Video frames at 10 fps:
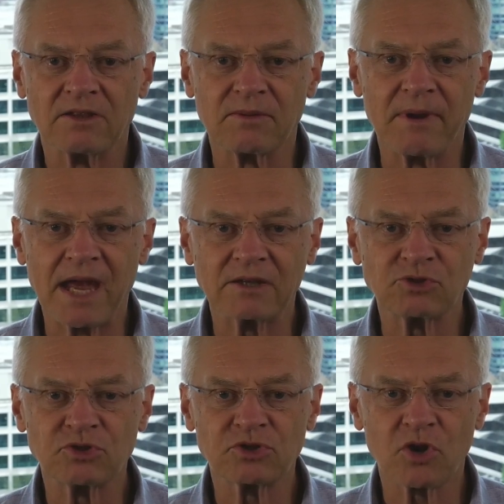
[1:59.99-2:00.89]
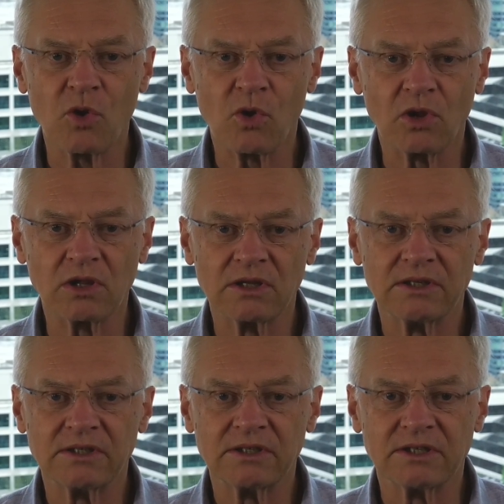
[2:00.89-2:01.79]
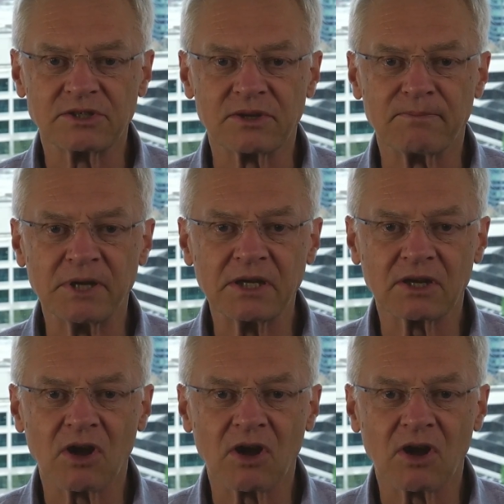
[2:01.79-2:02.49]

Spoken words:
The manager's goal is to beat a